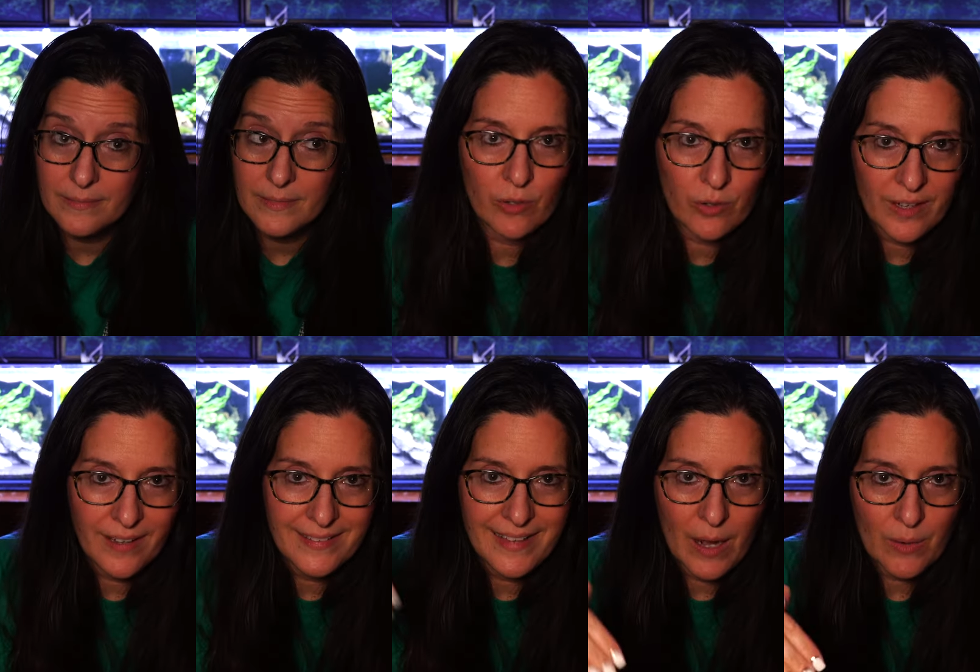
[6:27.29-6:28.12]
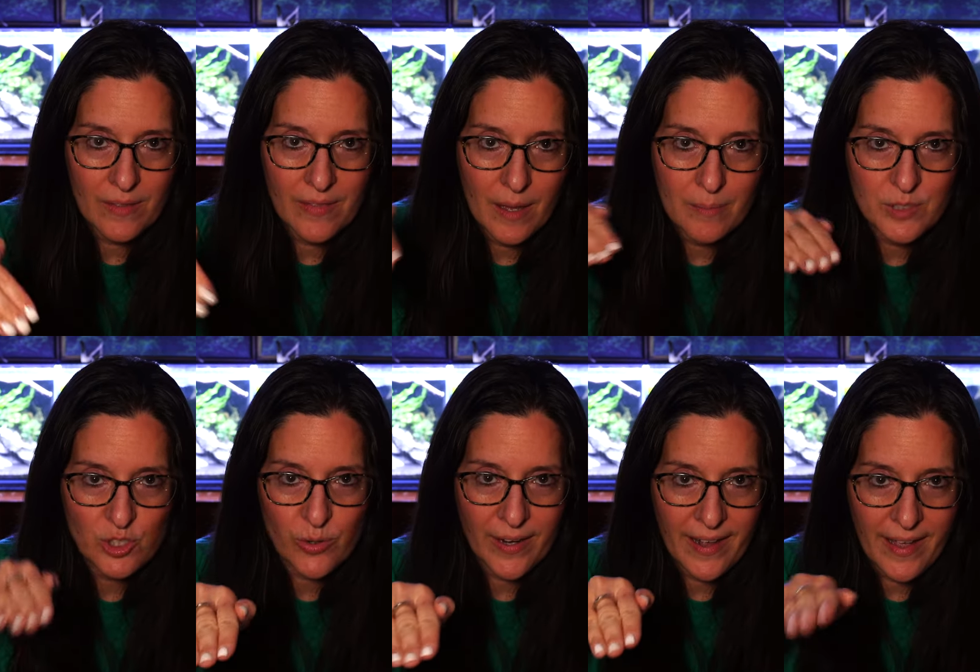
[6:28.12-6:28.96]
If you're looking down at them,
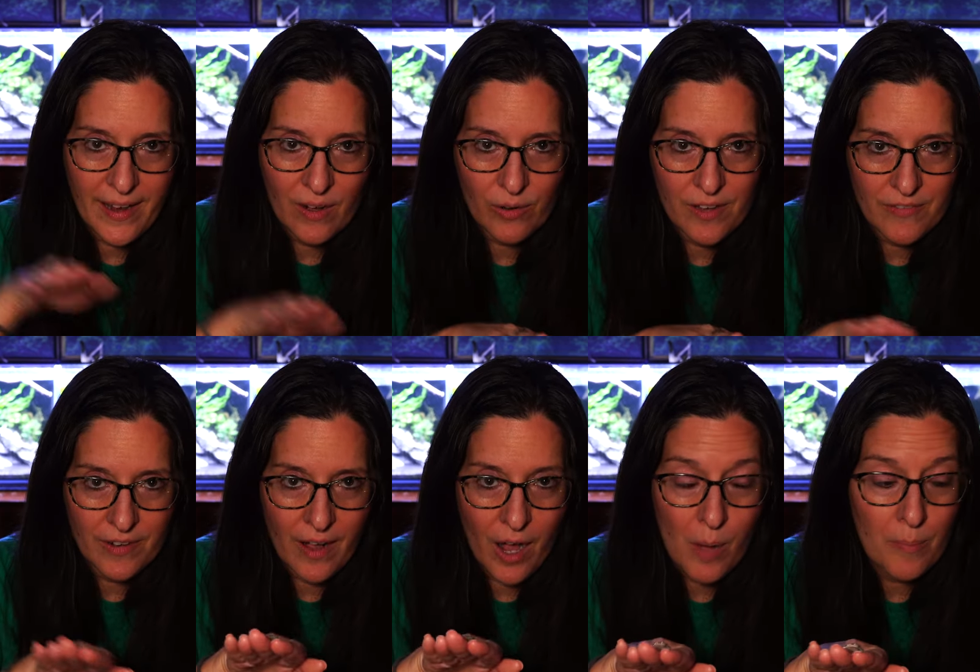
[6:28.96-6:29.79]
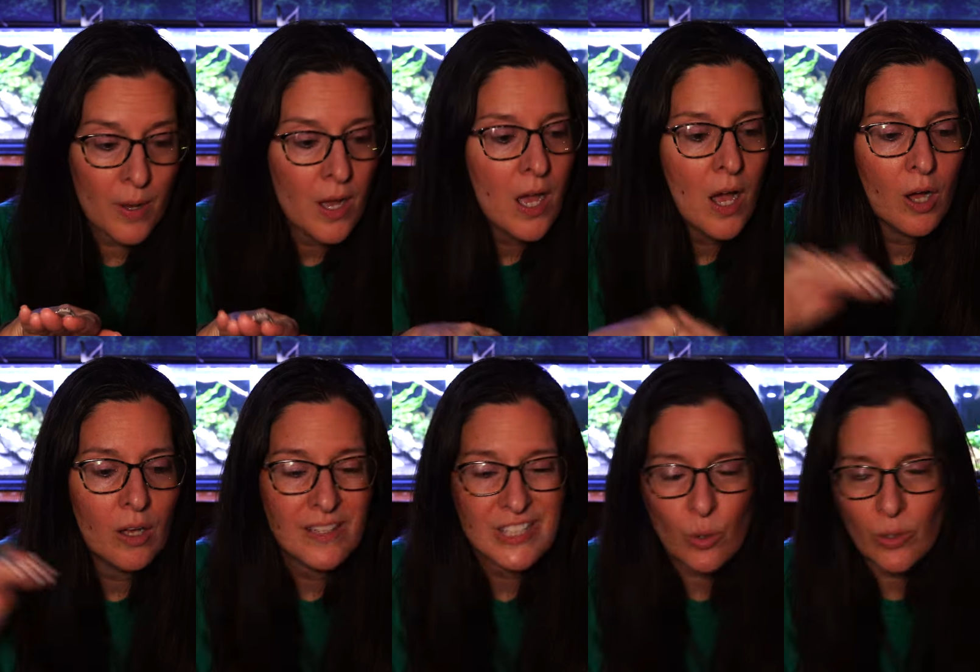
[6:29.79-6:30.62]
straight ahead, or even up
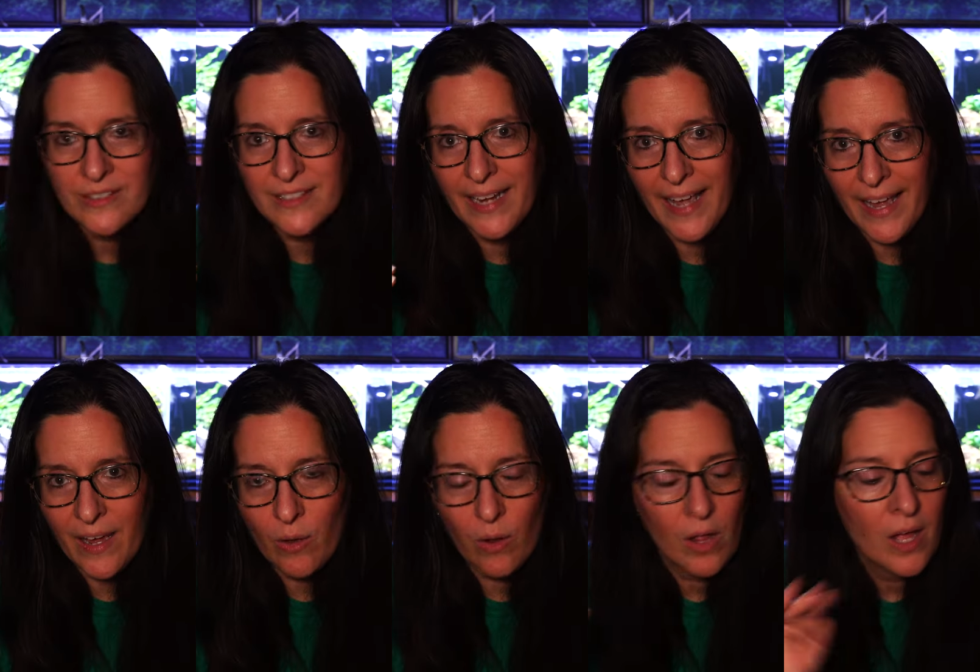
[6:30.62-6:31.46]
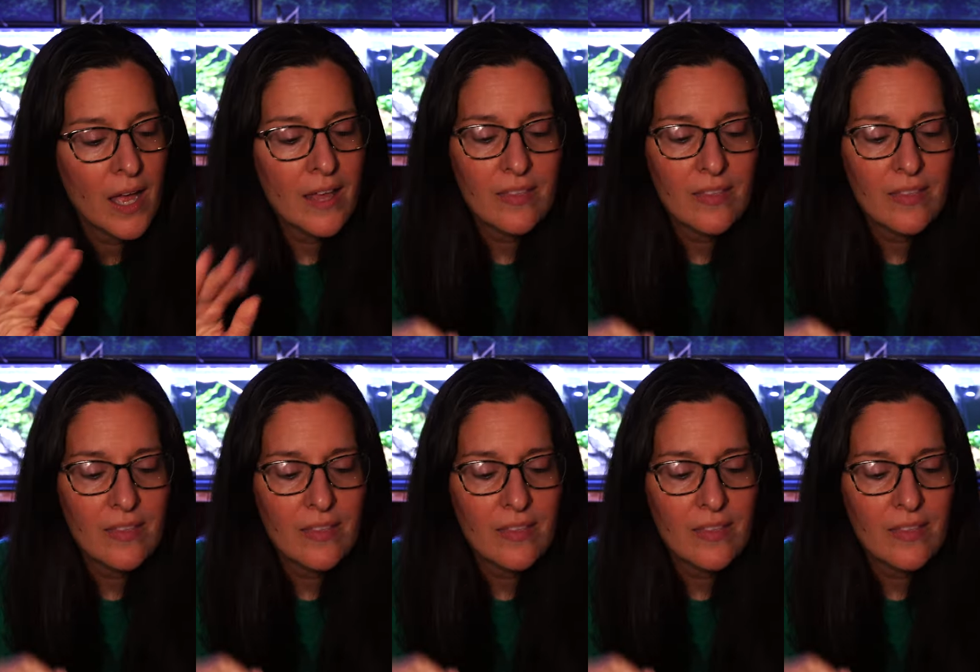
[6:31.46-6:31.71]
towards an angle,